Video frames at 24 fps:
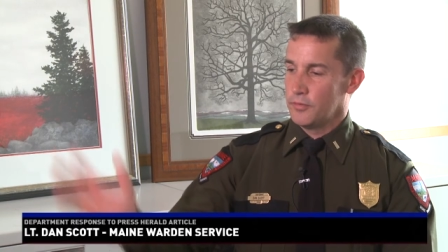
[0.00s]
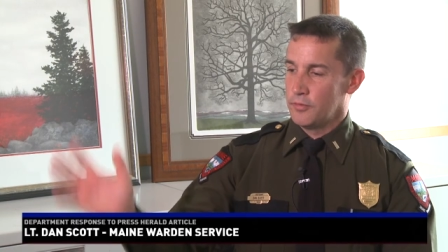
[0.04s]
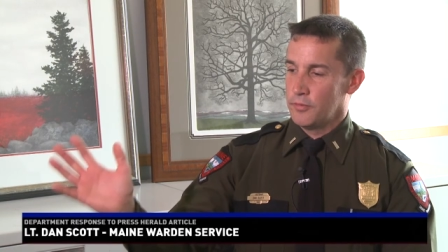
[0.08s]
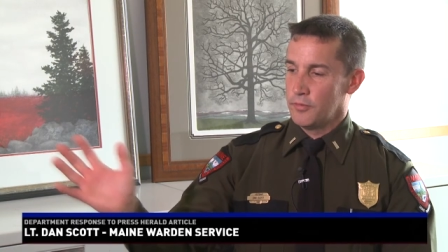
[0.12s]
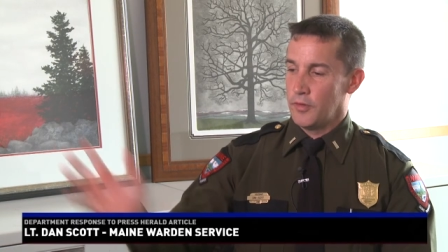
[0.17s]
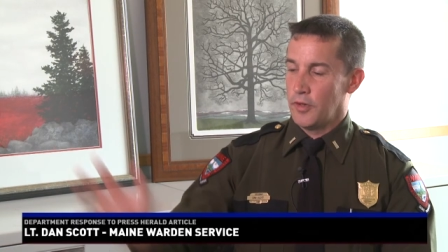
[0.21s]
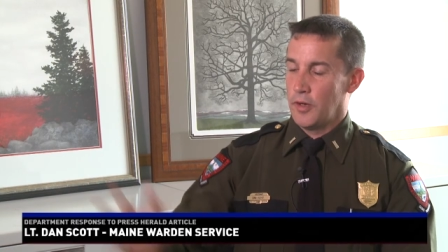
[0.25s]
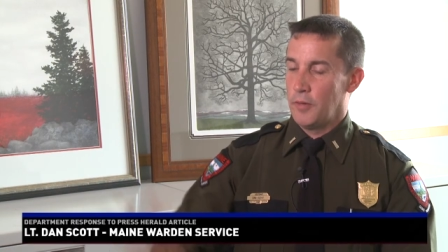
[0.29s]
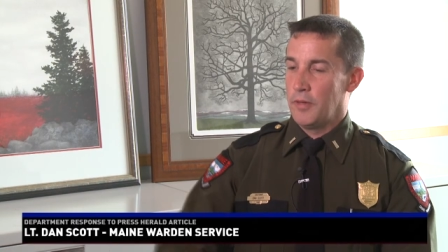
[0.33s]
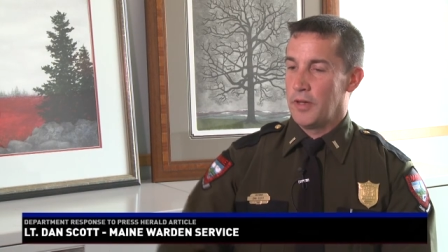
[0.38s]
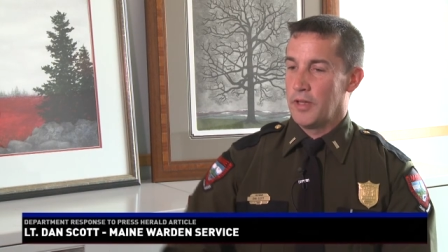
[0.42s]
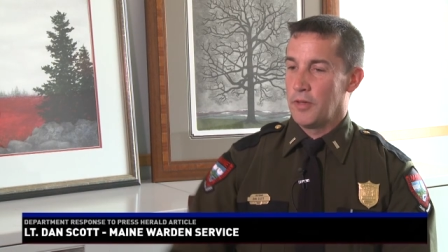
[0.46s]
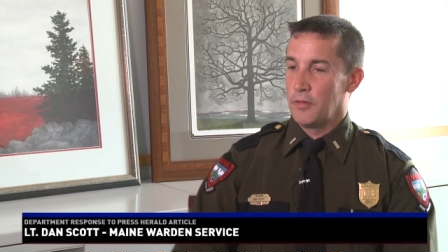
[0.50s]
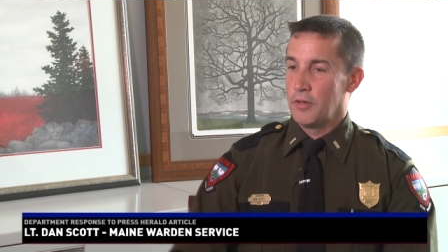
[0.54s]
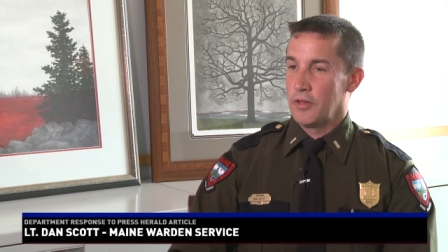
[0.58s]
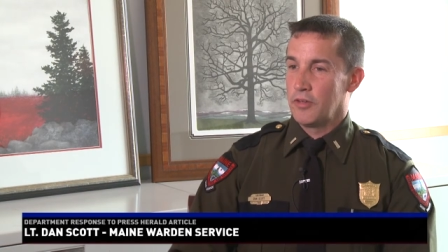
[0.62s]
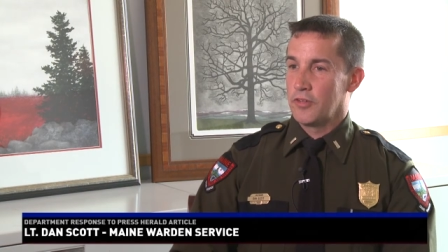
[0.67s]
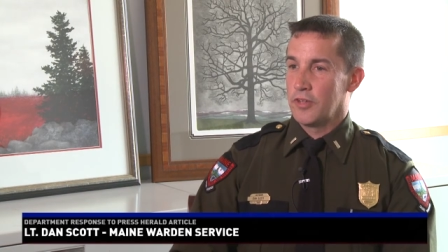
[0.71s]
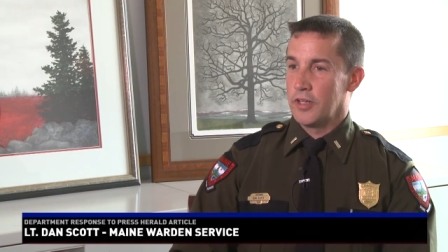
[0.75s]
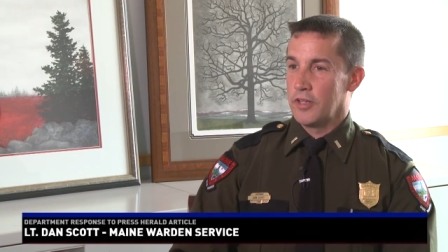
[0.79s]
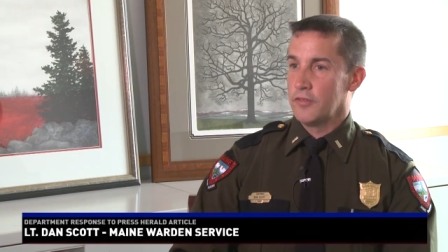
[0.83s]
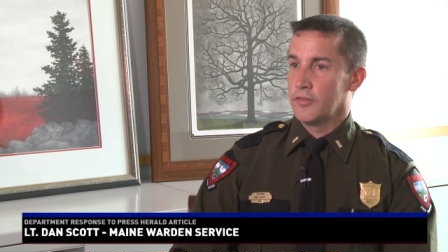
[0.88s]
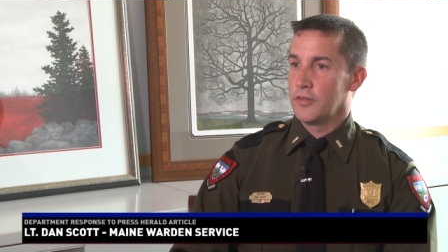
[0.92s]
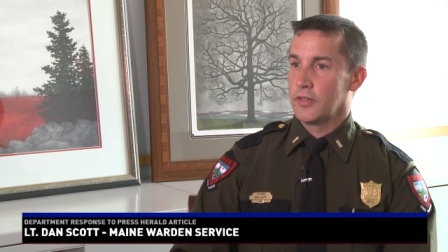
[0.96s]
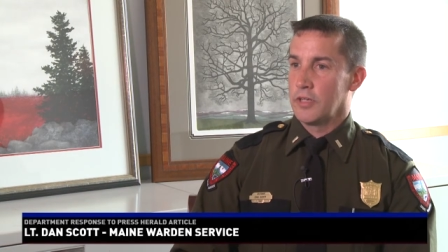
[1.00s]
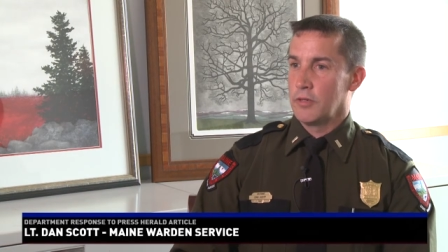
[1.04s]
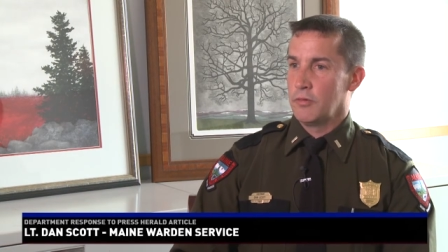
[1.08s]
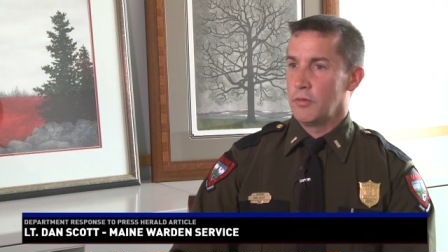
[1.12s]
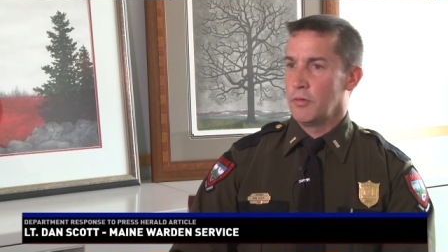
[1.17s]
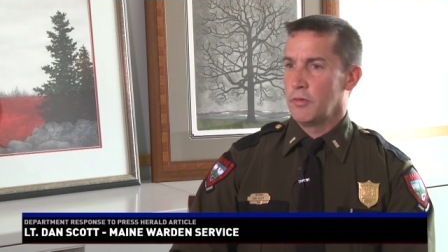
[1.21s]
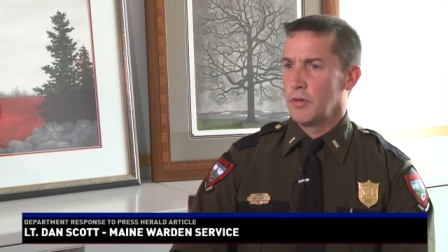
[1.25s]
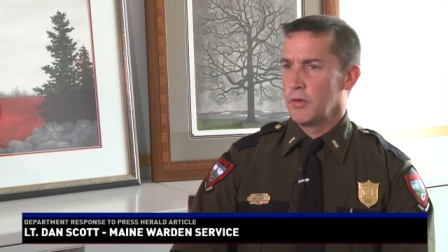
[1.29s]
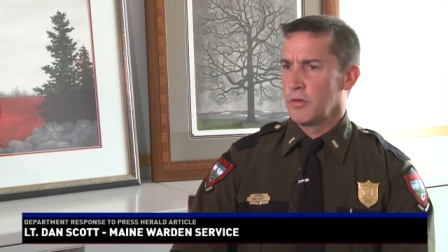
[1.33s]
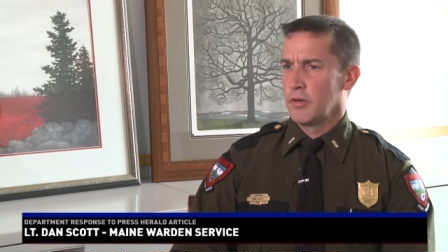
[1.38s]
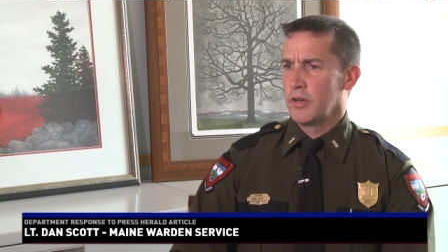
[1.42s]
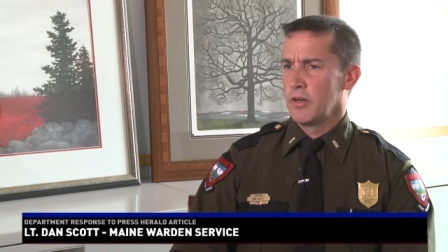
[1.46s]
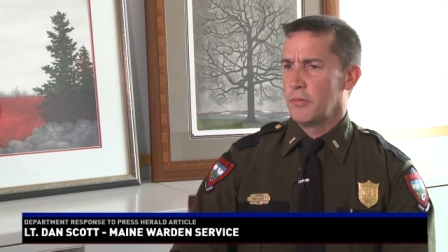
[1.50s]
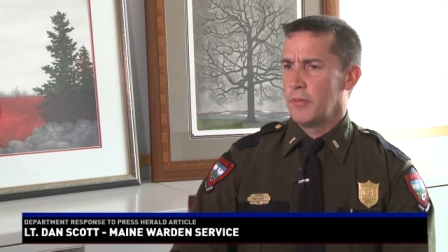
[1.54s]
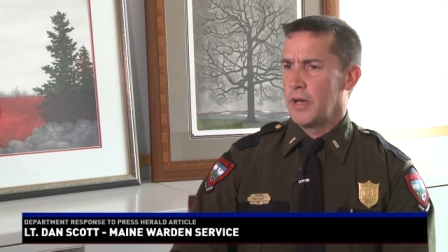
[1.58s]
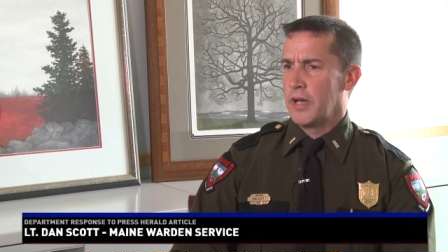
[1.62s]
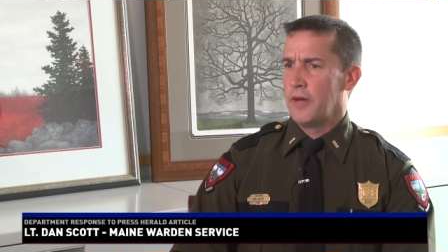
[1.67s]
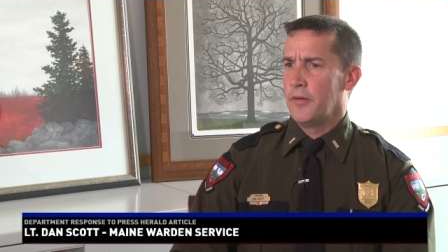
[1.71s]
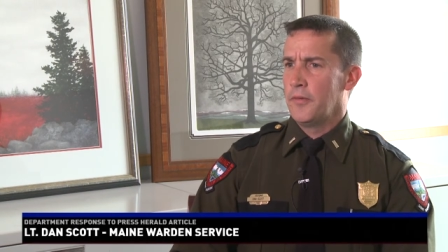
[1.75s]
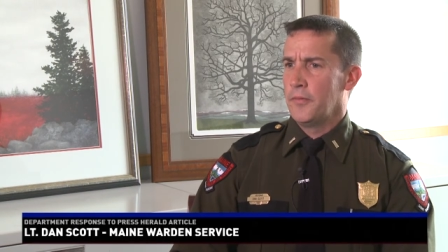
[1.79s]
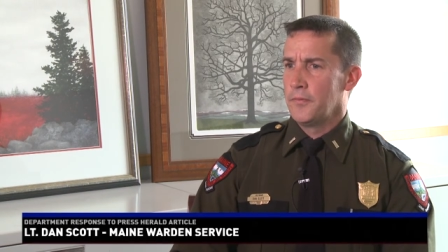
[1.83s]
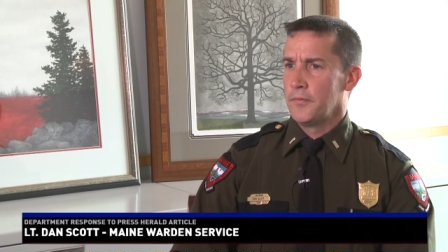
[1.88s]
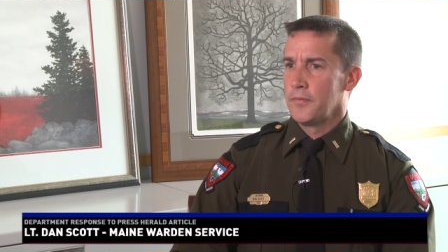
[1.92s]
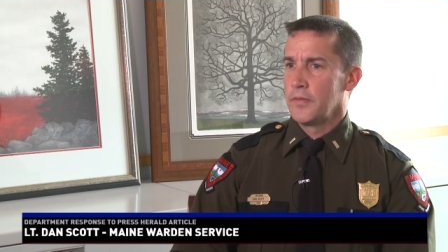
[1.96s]
fall by the wayside and forget what we were
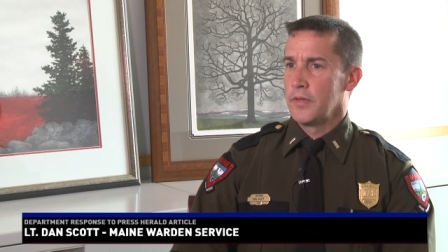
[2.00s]
about.